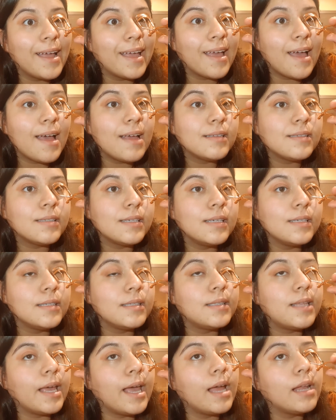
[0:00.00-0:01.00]
guess,
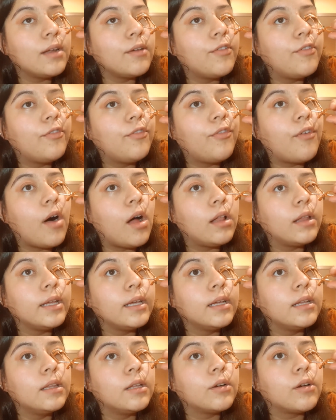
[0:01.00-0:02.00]
is they end up
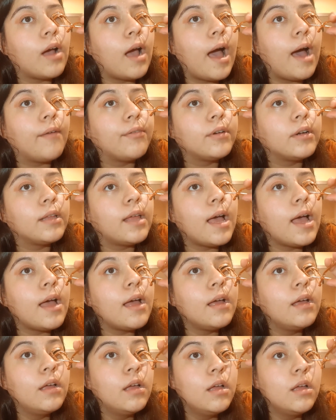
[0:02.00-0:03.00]
falling a little after
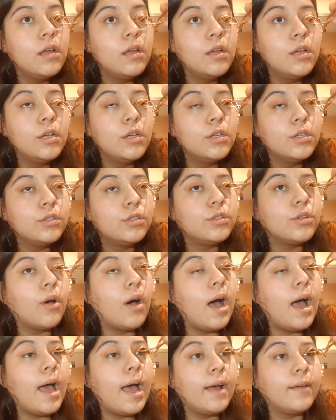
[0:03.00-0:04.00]
that, so
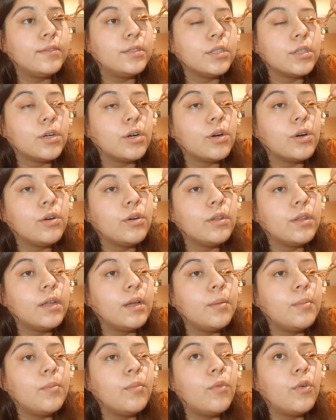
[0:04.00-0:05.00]
I have to curl
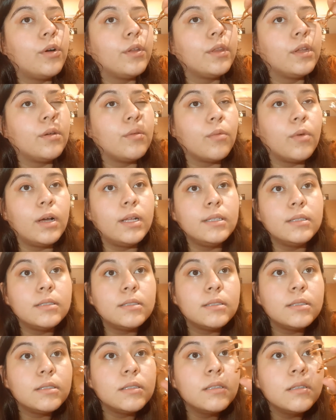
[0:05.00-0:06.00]
them more than
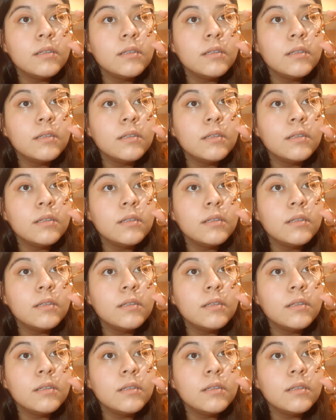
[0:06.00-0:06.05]
once.